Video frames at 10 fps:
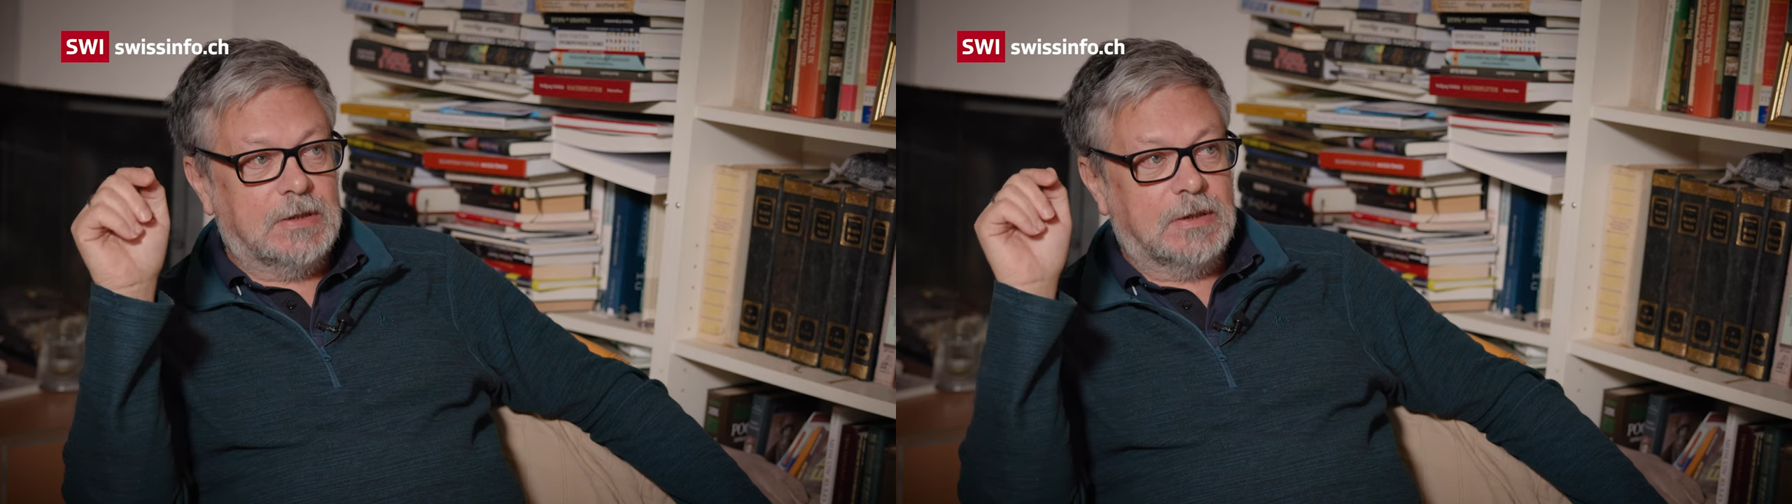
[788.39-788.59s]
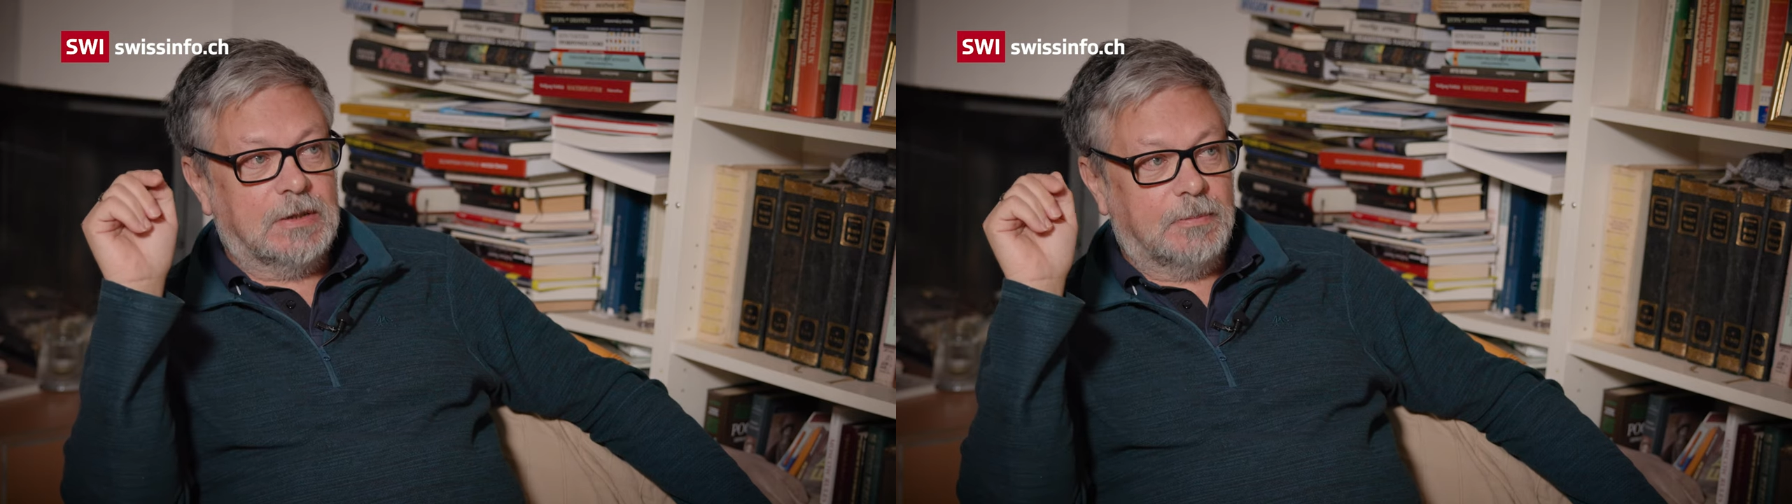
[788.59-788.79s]

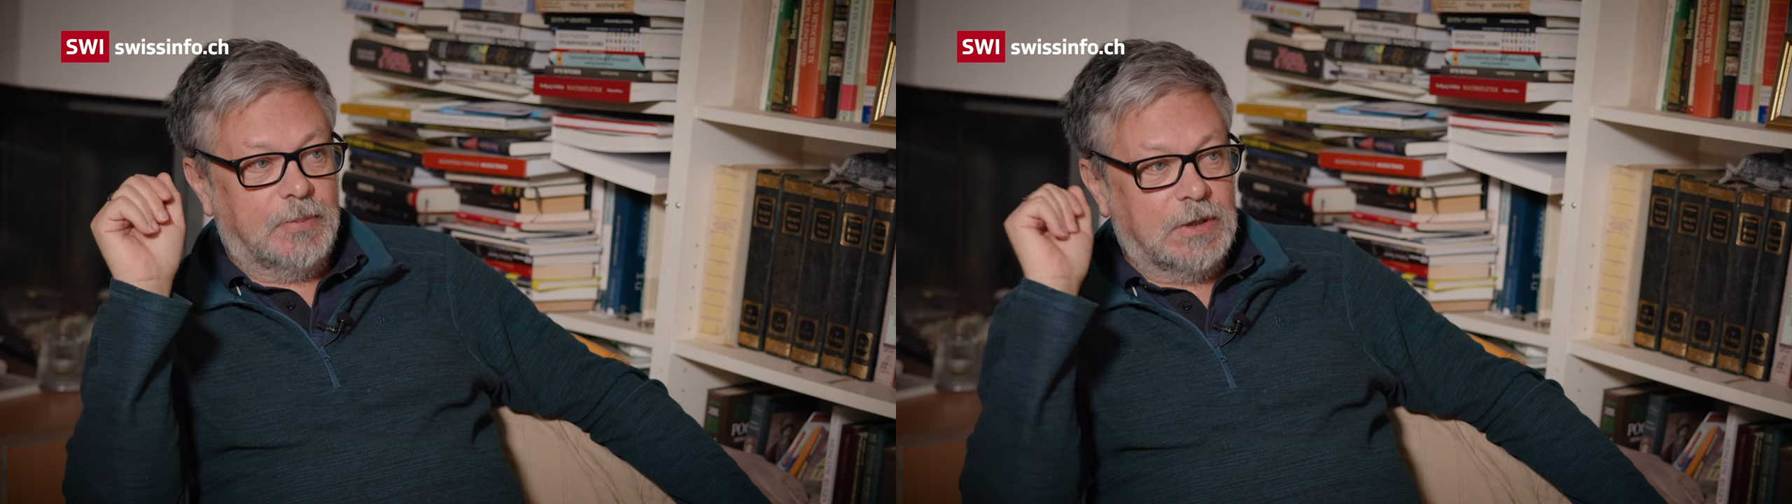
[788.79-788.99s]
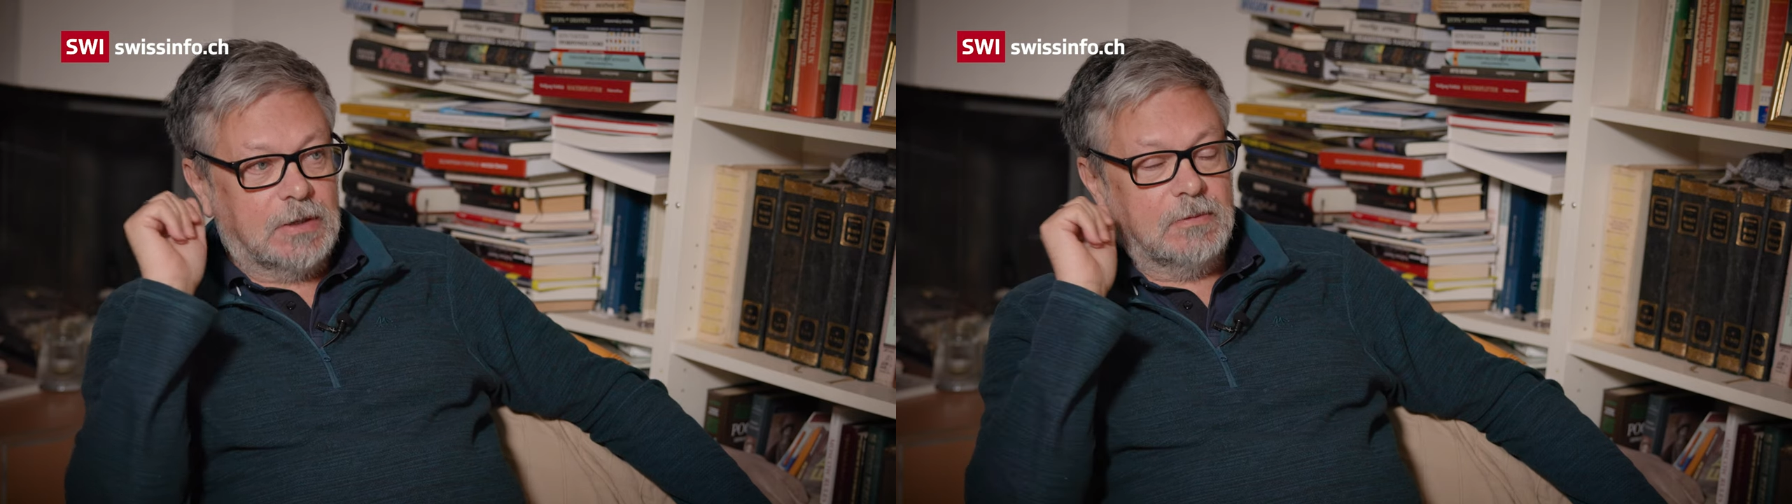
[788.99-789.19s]
and the
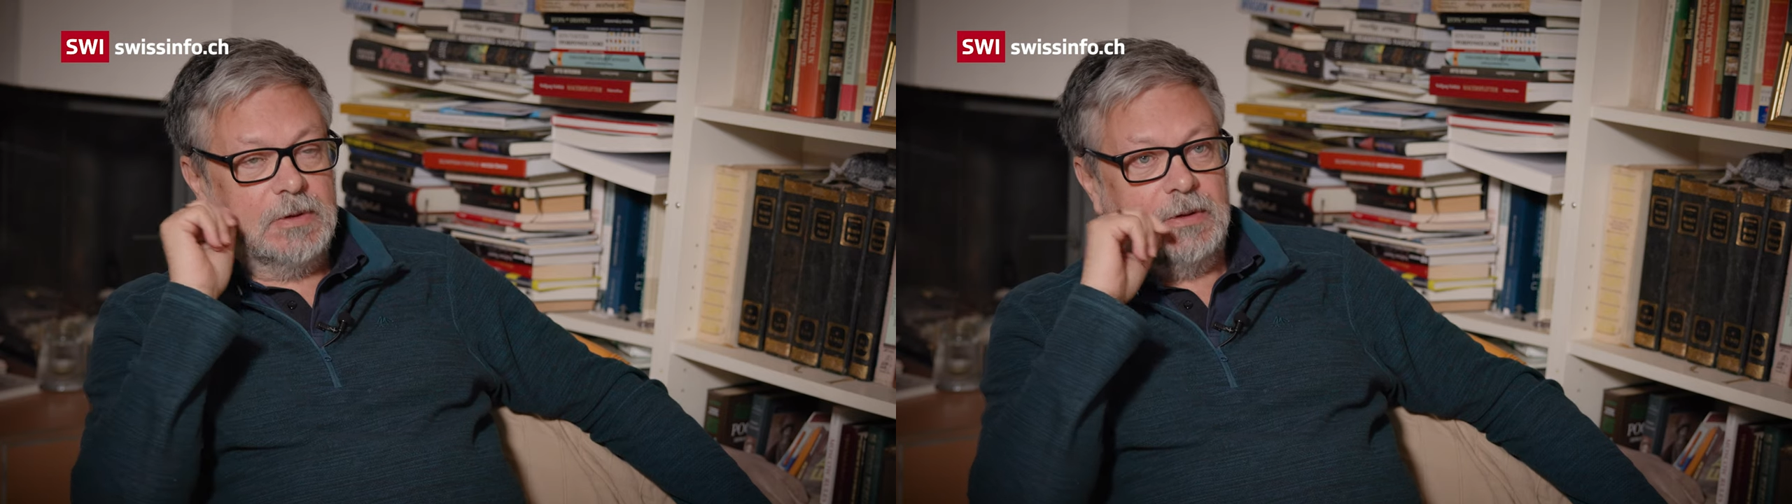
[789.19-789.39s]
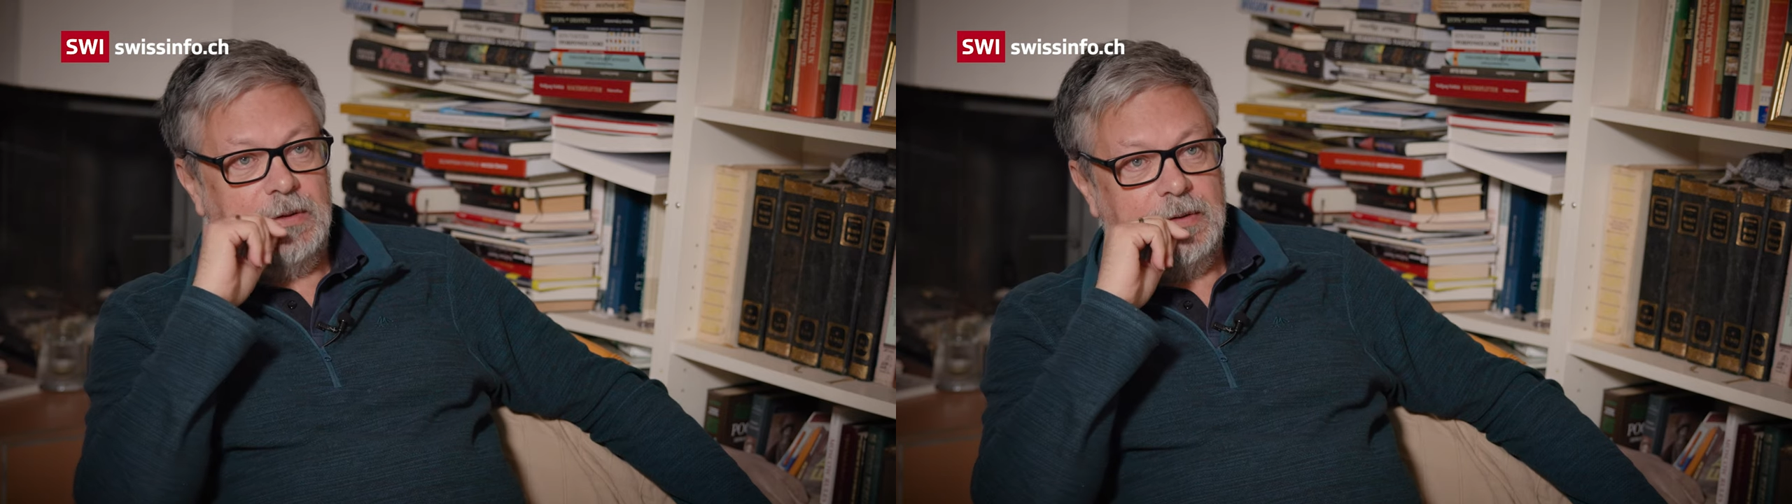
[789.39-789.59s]
best
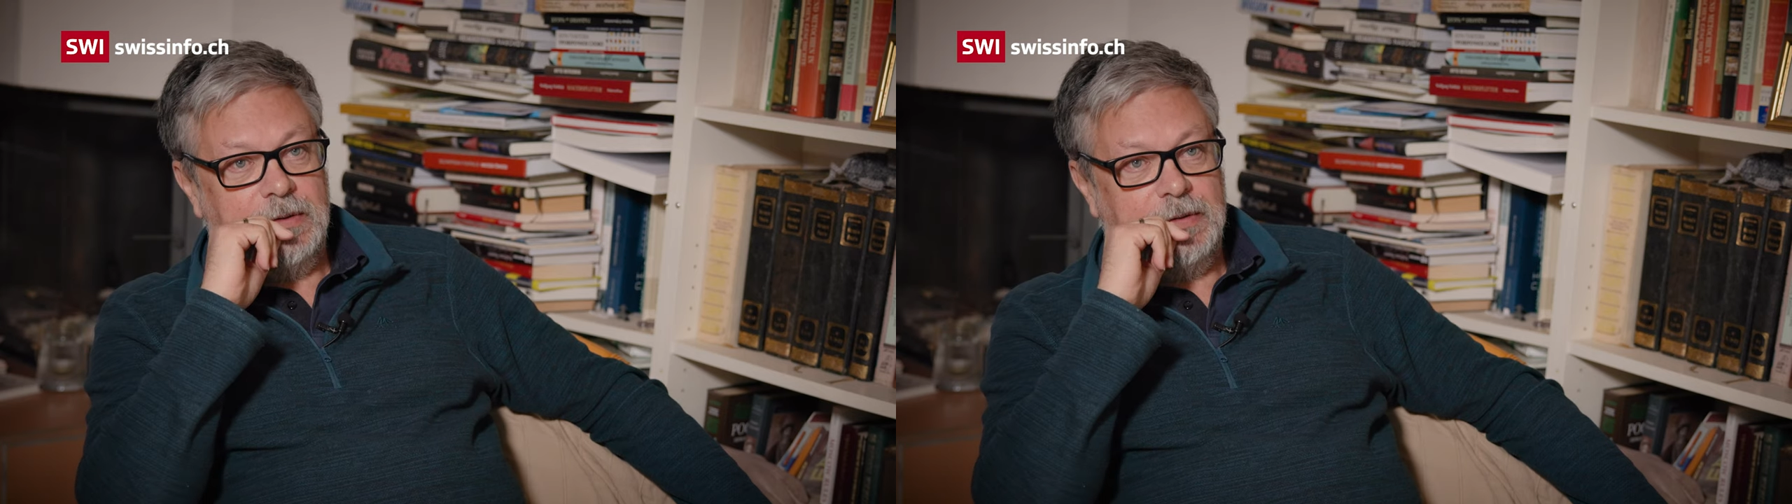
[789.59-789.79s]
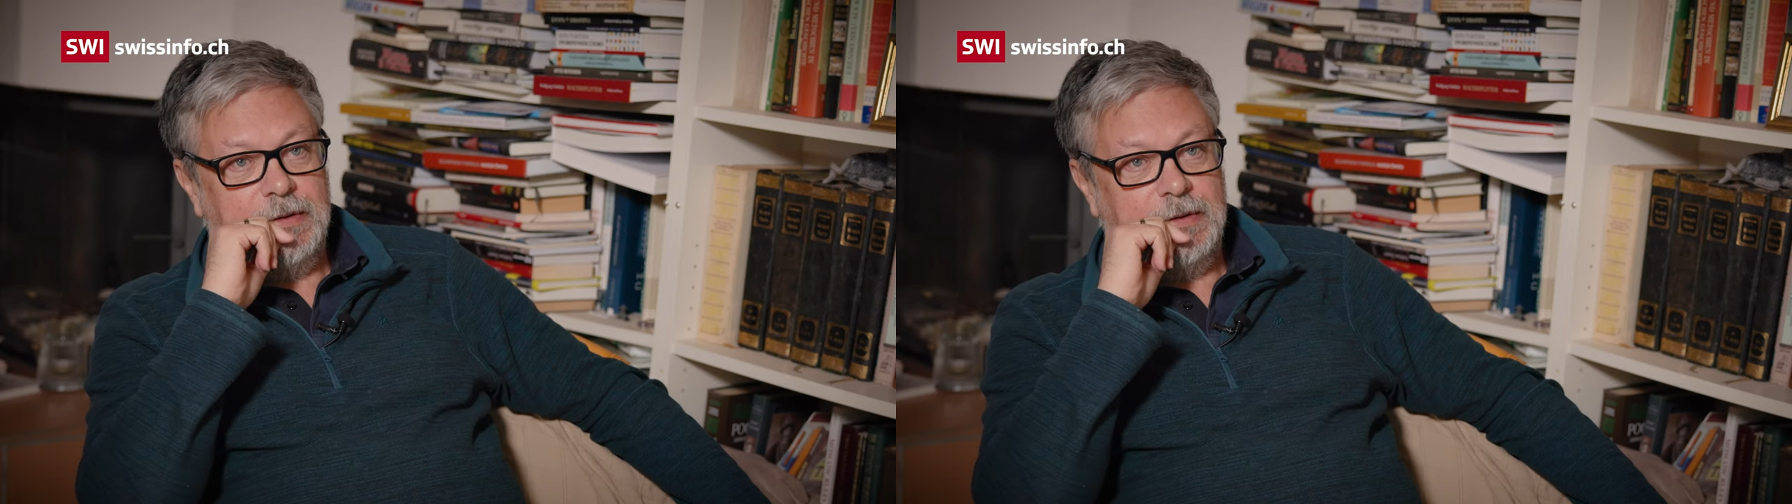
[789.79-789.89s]
European